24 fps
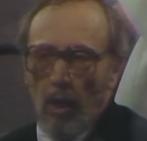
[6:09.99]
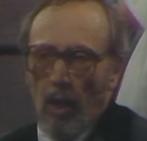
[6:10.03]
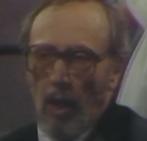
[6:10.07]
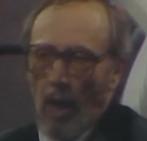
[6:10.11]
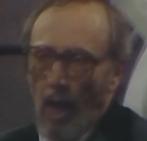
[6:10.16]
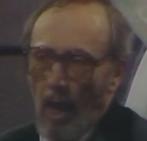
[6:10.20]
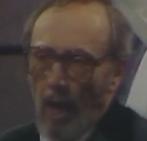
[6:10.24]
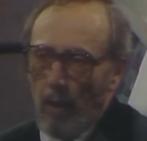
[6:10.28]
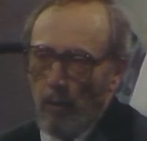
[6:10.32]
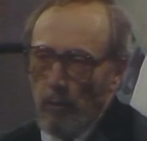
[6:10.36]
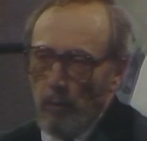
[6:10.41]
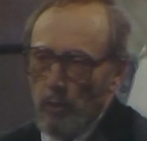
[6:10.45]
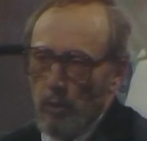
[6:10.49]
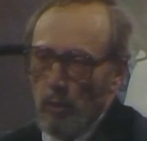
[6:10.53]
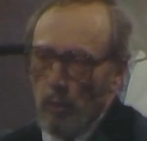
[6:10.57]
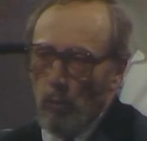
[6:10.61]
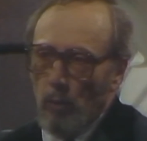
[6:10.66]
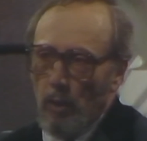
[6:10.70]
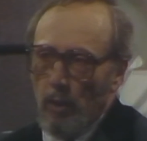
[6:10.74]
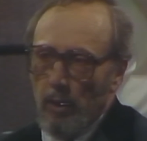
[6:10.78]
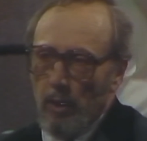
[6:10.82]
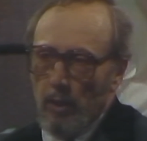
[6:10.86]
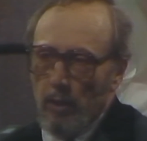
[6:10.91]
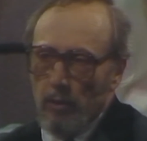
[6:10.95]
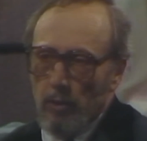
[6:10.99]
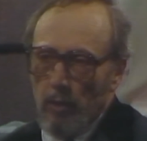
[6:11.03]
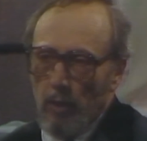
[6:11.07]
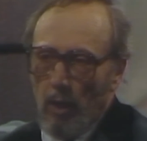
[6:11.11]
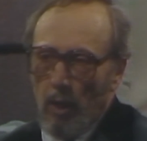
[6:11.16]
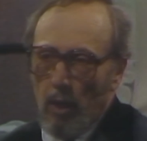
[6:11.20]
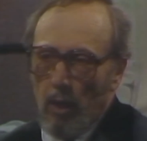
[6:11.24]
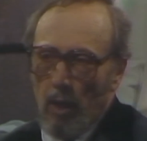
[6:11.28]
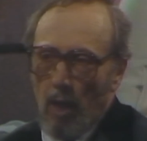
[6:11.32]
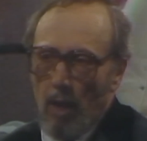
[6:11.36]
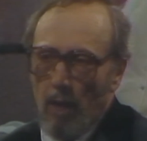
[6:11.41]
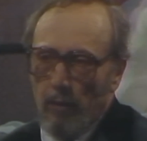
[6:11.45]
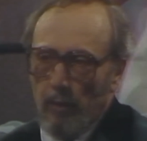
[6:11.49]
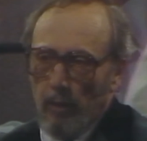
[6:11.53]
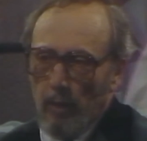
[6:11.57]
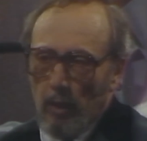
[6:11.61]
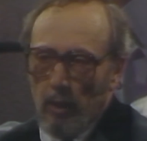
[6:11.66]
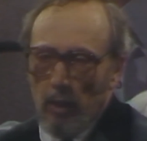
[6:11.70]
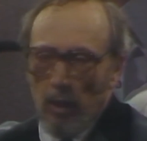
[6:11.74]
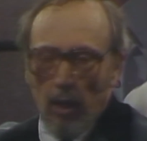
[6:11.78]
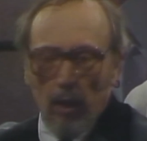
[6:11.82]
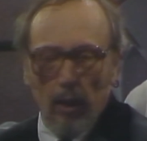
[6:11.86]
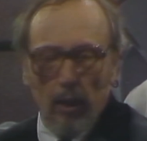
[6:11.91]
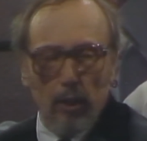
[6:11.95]
I was the one that started having the
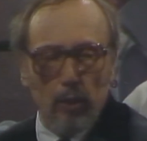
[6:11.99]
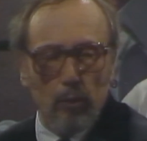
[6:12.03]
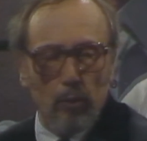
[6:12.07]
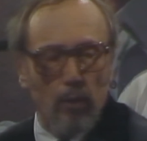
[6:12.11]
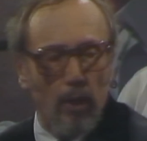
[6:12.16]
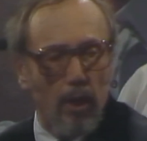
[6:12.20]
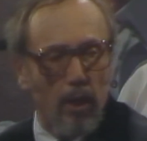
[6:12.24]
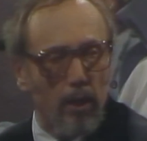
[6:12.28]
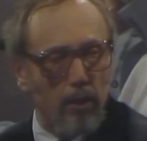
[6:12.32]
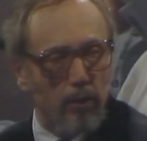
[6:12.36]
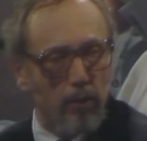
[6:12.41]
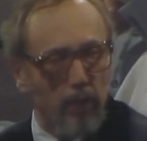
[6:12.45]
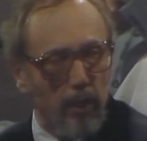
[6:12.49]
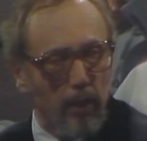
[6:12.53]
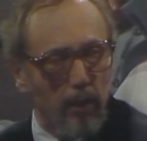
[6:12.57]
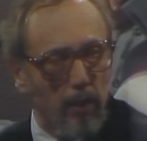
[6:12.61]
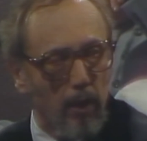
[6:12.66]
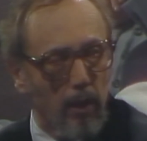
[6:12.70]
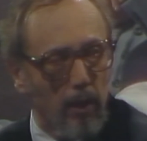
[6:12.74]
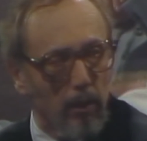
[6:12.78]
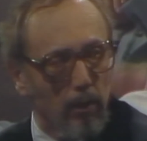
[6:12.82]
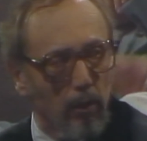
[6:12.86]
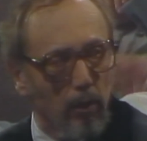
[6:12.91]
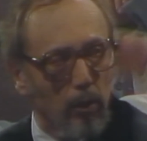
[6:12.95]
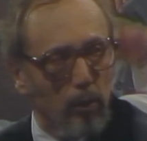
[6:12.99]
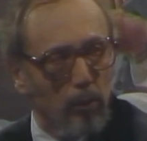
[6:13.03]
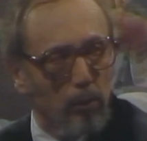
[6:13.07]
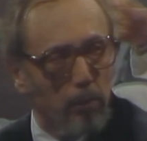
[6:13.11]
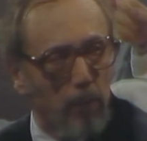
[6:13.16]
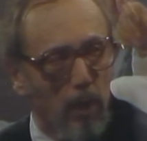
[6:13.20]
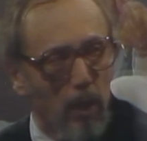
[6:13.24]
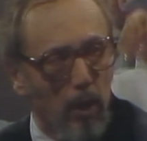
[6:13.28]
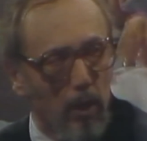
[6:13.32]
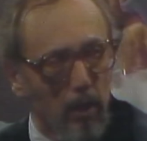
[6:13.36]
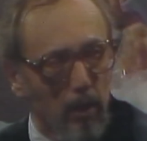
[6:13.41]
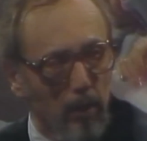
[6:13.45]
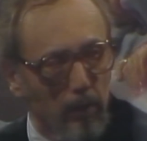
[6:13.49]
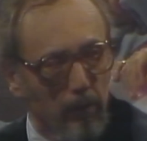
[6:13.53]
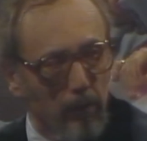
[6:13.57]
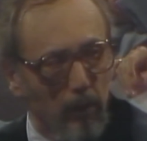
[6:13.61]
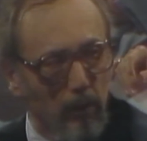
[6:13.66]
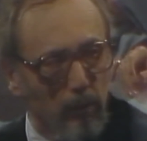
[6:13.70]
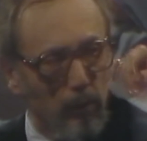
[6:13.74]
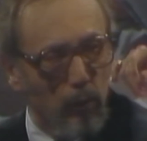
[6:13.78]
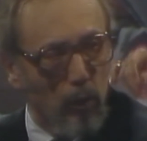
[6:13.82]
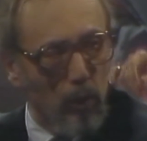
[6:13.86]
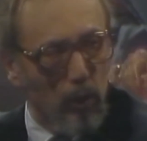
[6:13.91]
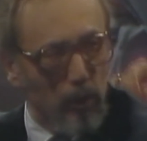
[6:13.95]
college choir sing that little part of
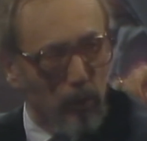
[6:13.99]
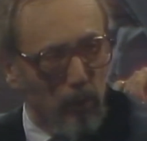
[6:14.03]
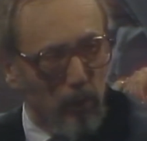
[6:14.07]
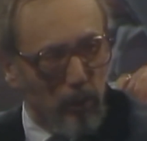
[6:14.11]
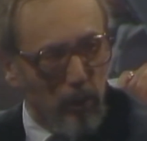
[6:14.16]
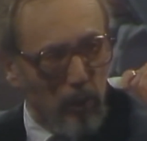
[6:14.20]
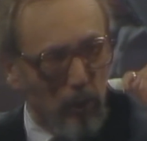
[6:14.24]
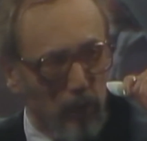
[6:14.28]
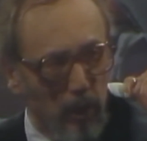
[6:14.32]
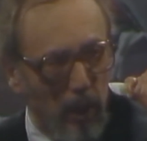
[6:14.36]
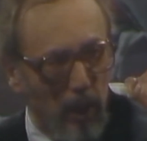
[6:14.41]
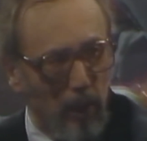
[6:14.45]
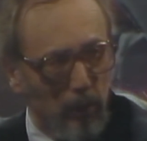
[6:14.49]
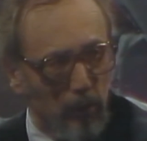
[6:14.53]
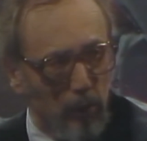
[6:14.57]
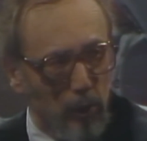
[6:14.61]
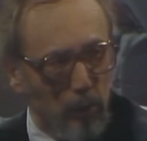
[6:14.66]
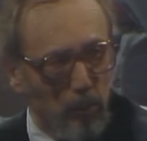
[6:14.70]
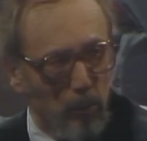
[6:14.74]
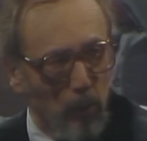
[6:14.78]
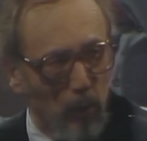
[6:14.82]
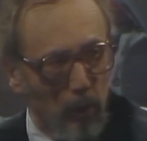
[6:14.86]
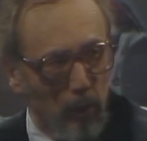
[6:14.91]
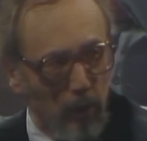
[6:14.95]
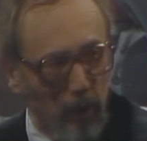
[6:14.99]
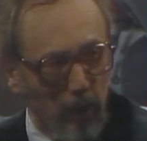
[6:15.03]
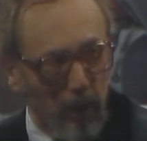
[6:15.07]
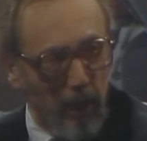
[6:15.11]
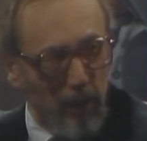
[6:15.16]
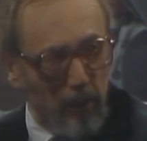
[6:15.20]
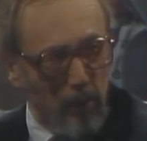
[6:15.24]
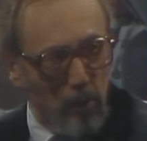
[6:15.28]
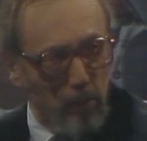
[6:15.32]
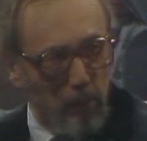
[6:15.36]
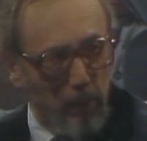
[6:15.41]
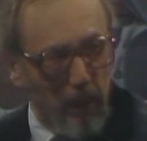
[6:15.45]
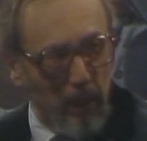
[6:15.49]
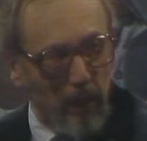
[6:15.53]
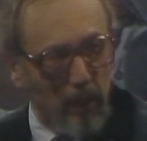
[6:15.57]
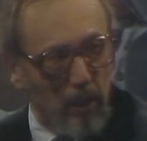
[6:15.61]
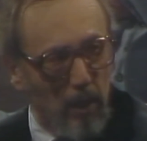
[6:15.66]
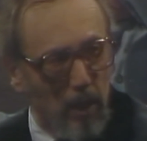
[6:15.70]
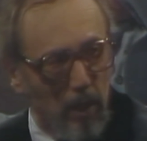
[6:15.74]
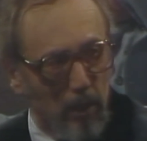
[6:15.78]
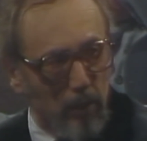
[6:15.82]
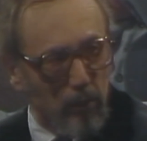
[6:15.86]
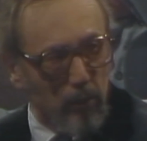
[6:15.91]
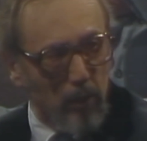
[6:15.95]
the For Unto Us a Child is Born to get the big
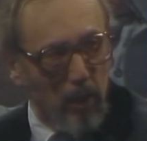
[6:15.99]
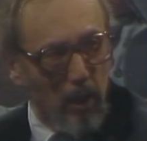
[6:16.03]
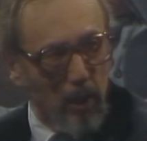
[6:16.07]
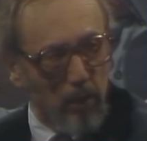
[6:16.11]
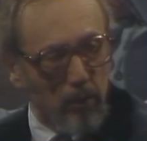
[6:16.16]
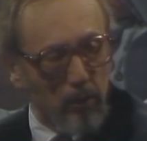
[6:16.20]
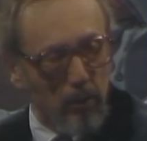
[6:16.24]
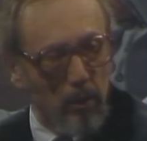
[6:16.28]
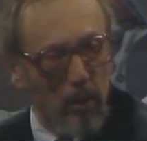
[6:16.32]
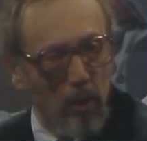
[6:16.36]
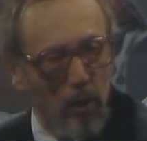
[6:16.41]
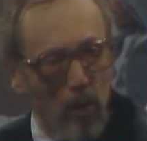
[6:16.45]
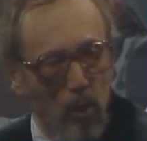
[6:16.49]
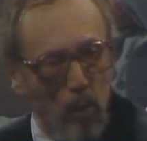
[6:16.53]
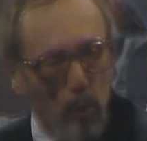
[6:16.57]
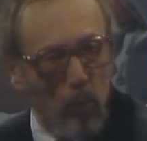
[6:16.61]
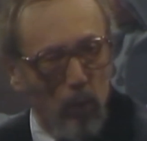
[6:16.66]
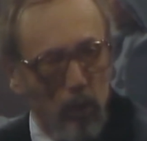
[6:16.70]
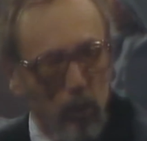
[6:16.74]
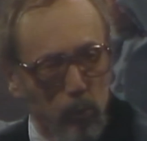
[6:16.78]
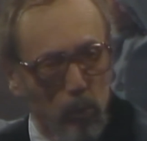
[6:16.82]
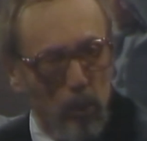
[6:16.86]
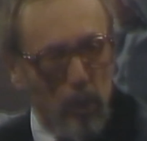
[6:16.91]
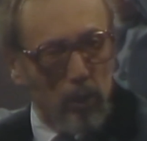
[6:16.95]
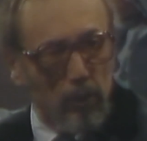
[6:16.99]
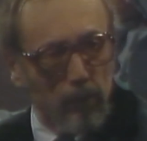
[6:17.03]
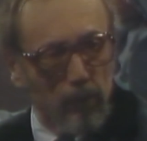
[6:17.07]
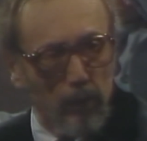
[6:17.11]
contrast with wonderful